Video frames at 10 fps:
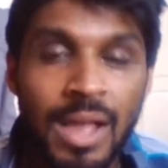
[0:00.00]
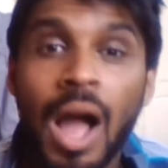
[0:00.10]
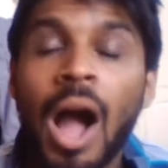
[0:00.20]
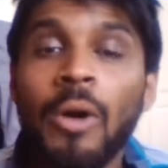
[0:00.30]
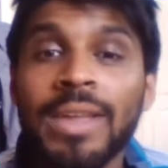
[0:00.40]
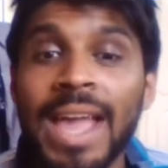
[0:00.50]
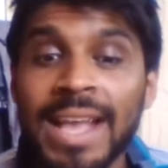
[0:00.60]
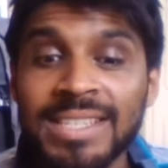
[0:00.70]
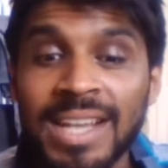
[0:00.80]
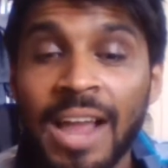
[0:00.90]
Oh,
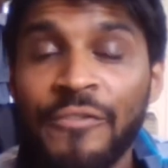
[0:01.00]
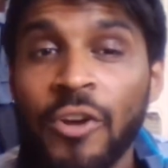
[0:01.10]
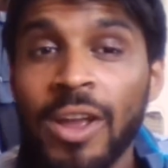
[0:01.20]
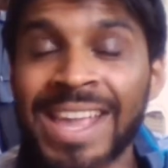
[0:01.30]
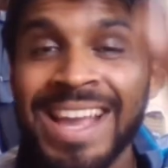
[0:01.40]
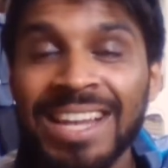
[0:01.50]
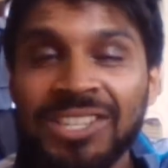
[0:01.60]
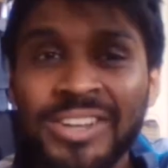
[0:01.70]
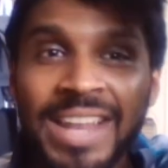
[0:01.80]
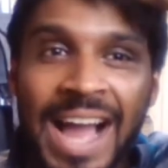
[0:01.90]
yes! I forgot he can
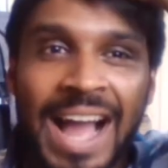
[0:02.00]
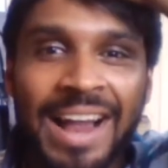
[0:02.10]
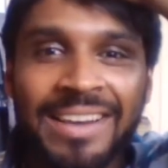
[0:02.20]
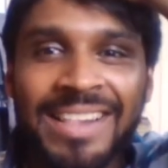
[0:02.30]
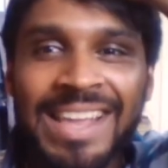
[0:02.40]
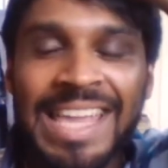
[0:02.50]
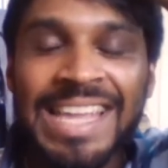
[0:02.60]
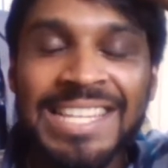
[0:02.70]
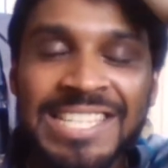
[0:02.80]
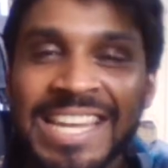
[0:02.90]
do that! He
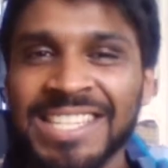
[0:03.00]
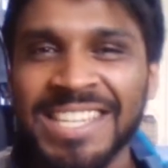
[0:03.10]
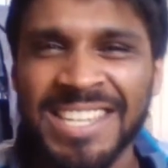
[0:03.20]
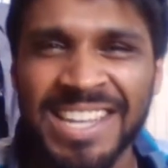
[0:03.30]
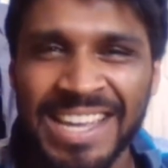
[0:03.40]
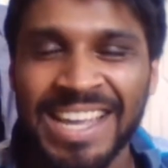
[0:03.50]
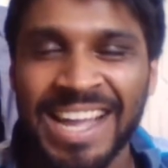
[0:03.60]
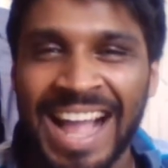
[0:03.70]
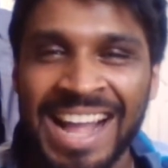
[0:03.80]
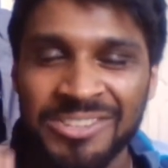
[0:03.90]
can change into
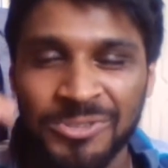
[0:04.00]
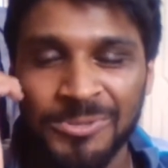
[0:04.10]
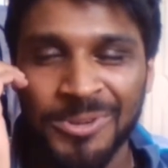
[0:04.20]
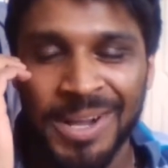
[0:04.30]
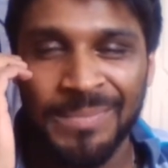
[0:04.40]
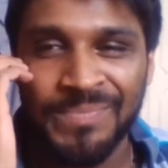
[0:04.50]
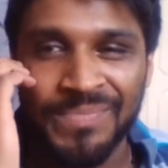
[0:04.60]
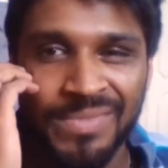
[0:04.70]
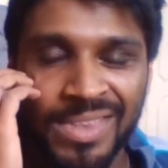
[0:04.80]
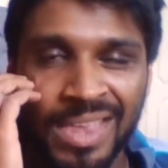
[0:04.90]
the actual
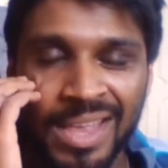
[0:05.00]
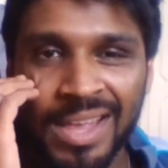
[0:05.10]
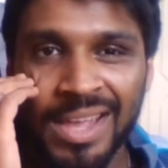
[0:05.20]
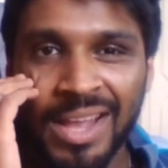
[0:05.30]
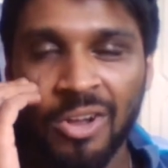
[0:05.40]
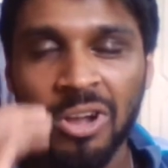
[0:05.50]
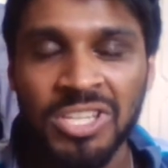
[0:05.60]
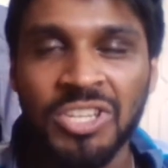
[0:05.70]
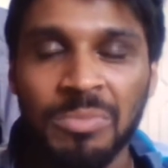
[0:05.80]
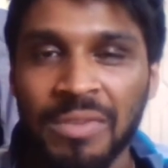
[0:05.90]

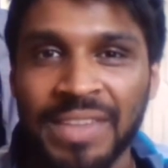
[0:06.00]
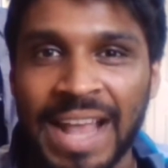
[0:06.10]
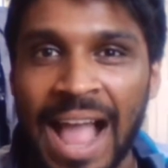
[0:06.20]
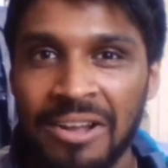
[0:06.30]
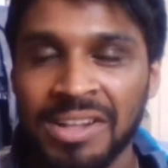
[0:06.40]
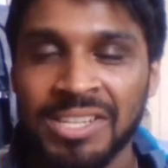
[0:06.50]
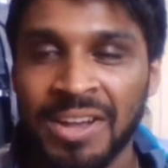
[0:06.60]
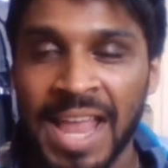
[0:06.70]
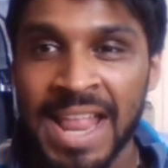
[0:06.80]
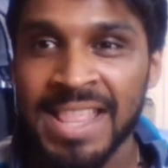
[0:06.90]
costume of the
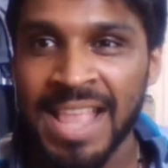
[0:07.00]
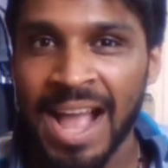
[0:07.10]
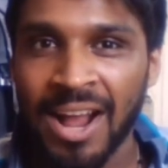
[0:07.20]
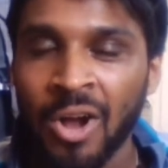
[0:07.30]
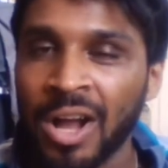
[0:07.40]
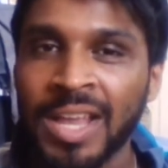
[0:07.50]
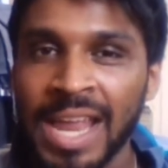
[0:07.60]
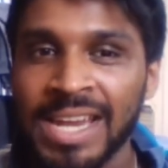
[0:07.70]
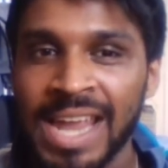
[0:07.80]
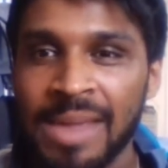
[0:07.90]
character in that
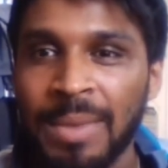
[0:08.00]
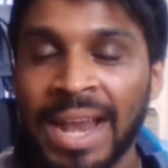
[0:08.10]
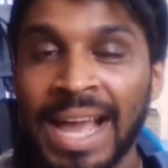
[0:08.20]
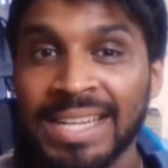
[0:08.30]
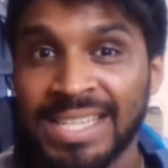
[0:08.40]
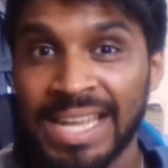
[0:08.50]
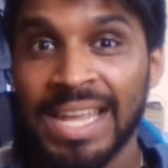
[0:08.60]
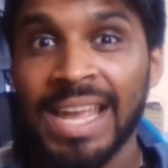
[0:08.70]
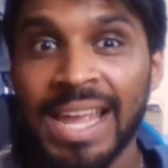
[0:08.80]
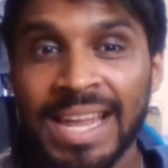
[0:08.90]
arcade game and
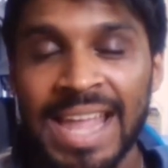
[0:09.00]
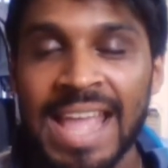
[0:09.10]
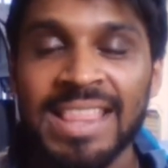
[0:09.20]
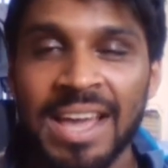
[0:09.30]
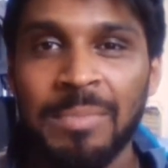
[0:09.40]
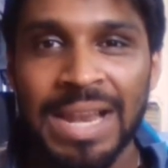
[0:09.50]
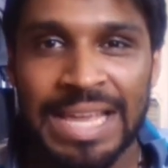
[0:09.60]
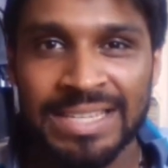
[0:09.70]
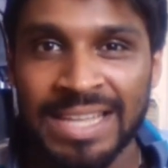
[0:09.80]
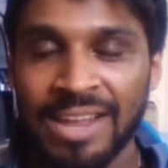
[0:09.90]
actually gain their
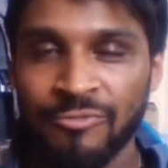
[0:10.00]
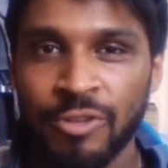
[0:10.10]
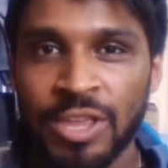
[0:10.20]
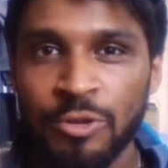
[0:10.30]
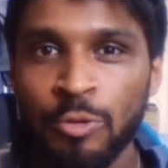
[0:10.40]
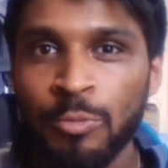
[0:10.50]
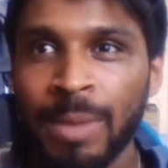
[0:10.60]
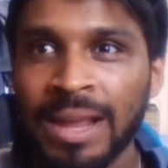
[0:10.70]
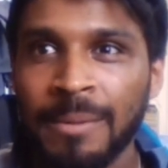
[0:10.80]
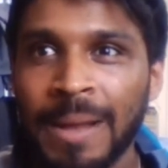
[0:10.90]
abilities like Ryu,
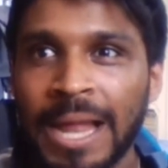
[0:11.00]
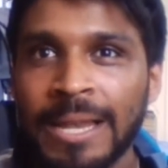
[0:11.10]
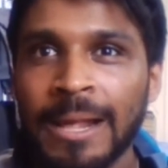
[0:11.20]
Mega Man,